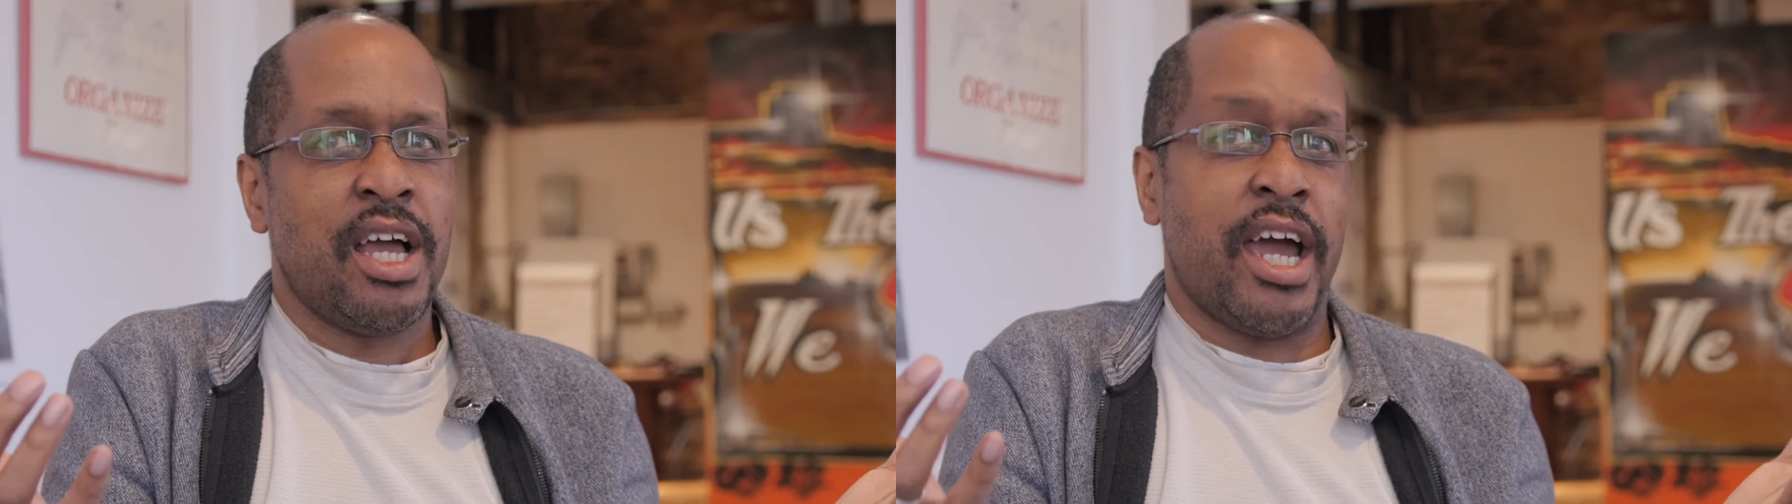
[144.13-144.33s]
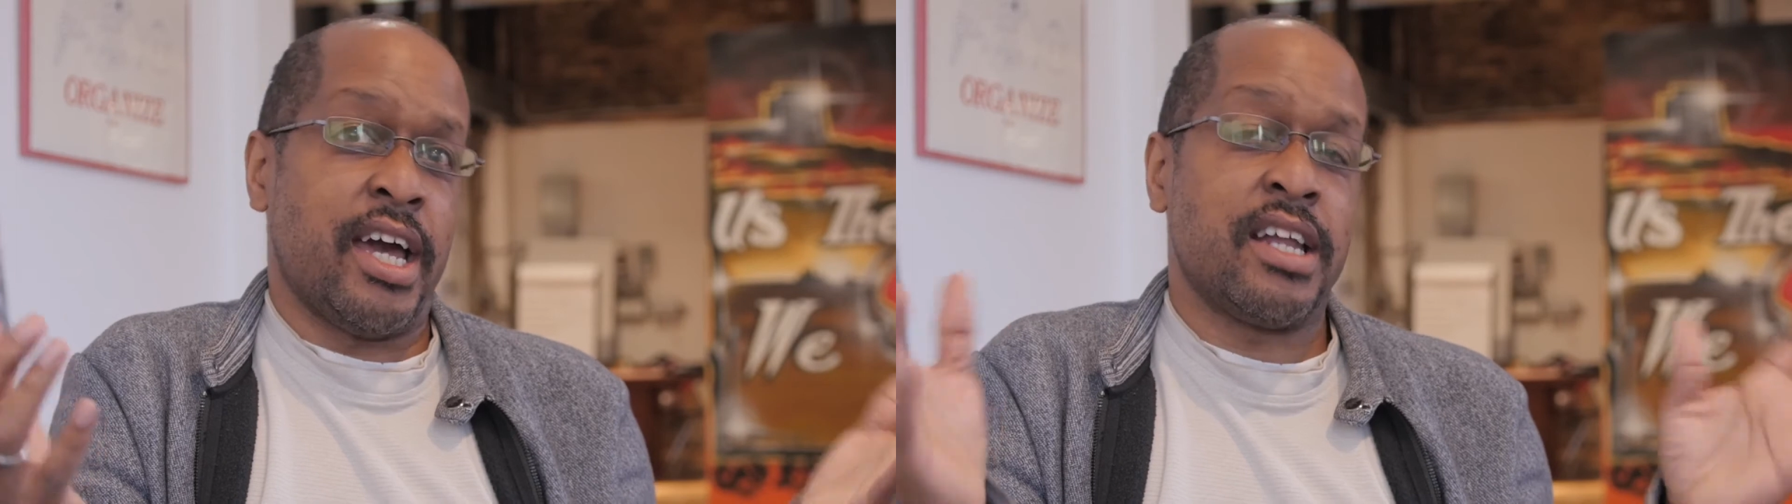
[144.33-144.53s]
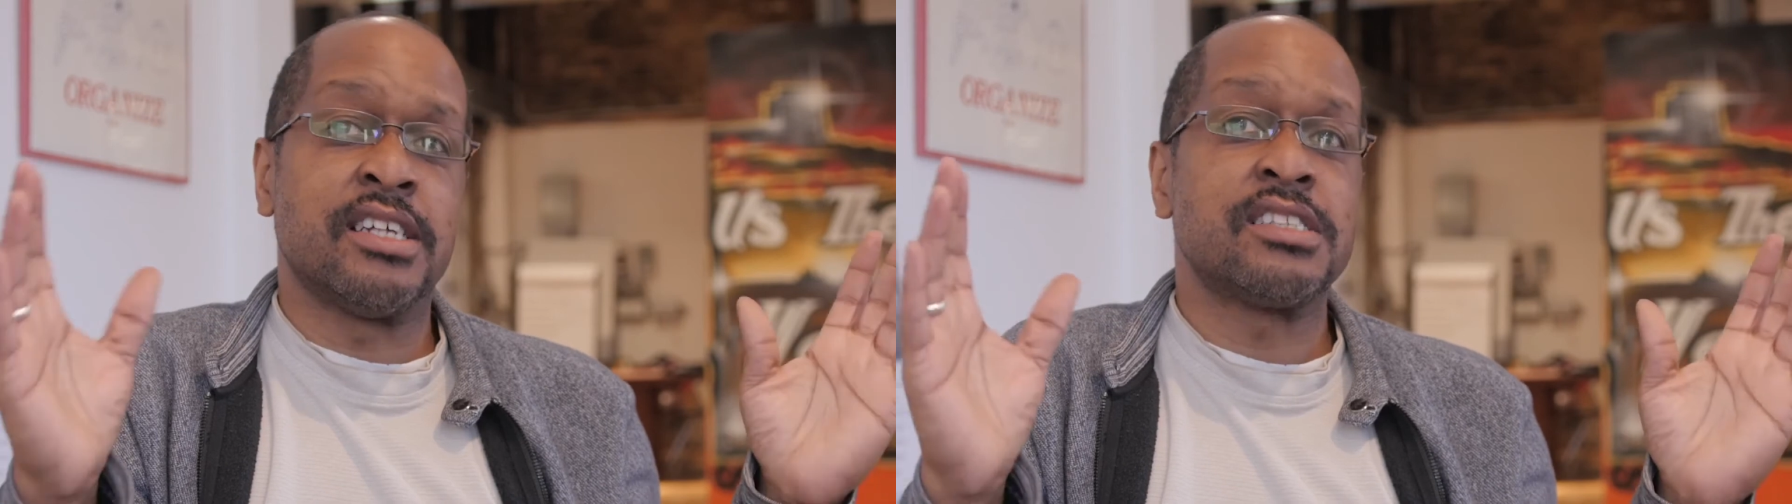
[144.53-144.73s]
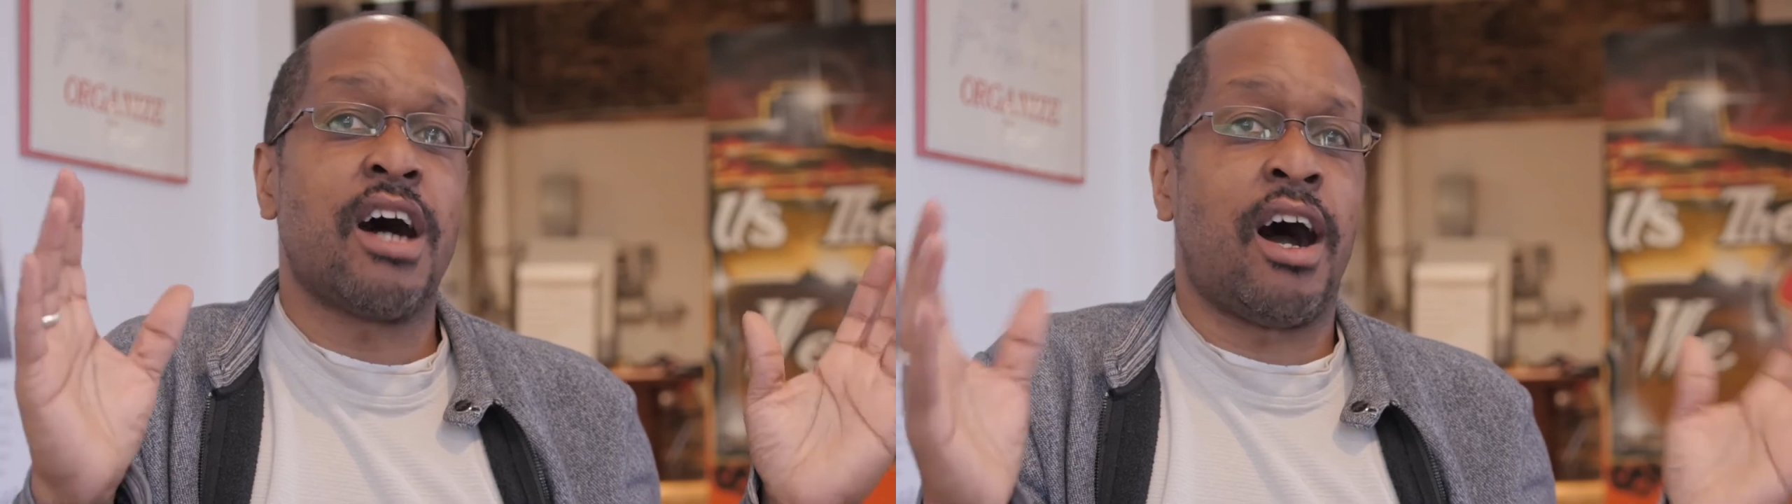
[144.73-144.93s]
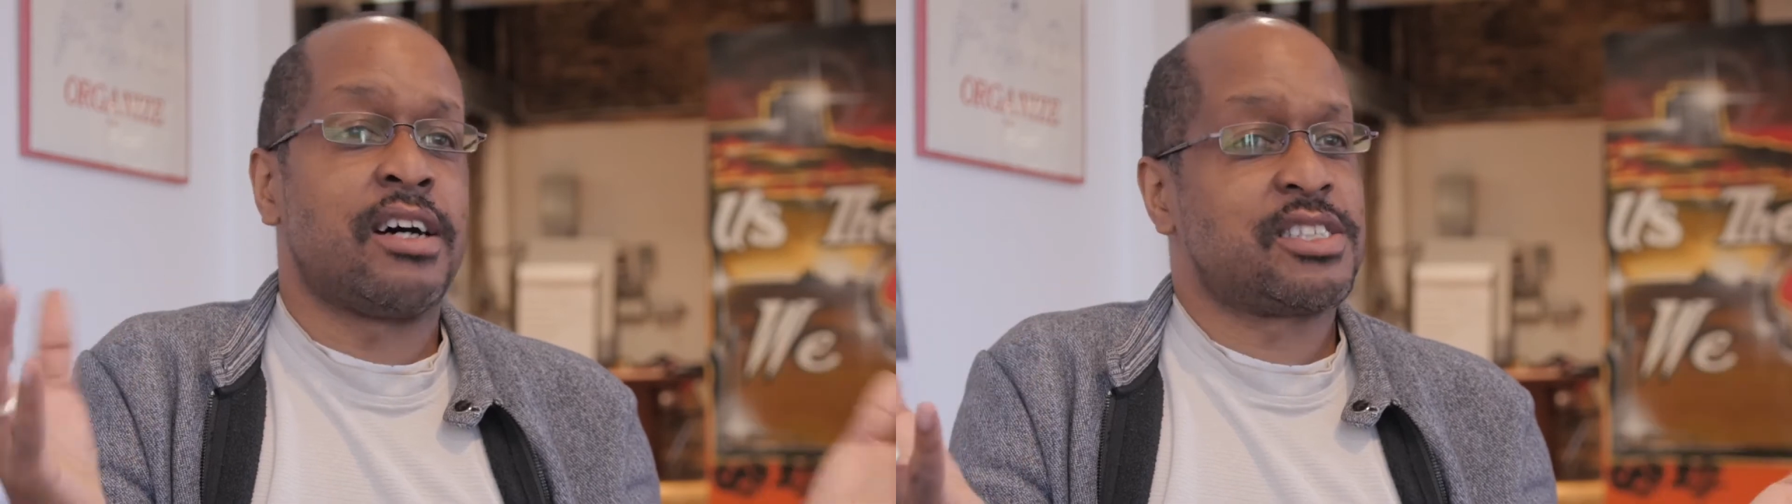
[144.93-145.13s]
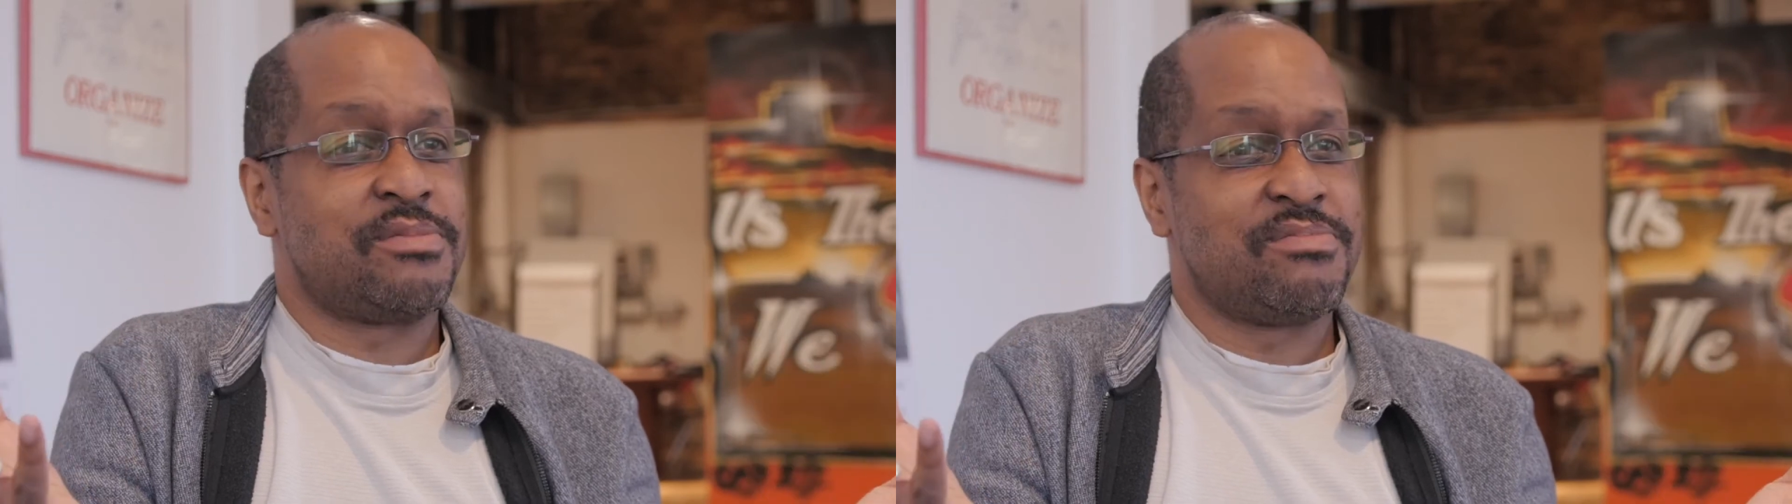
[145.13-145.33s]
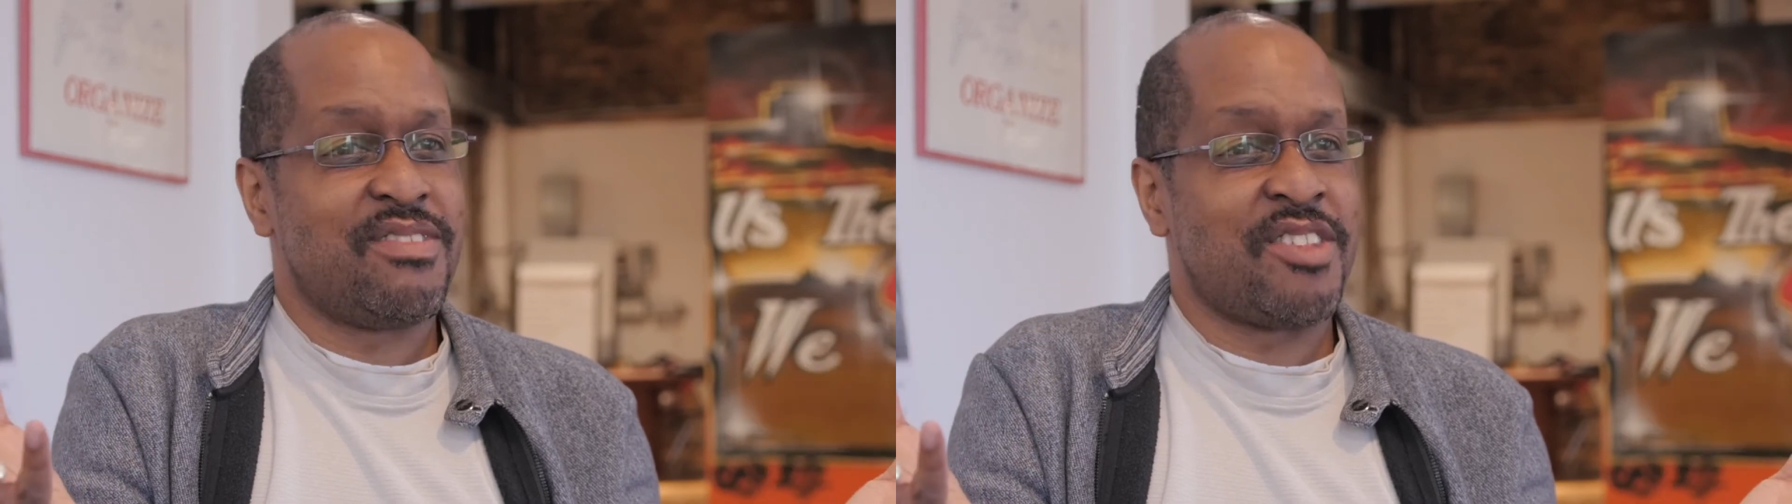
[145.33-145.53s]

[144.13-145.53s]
and it's awesome